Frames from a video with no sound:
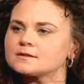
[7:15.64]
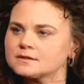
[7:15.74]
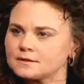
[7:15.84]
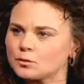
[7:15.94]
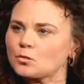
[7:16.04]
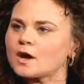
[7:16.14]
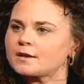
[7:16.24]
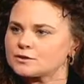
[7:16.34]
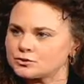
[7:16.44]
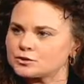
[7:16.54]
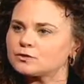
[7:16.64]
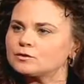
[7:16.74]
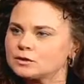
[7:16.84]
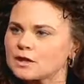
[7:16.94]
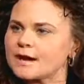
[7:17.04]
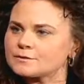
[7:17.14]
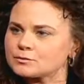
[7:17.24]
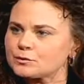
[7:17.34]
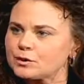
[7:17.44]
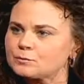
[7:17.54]
Tier 1 is your general
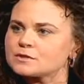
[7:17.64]
classroom.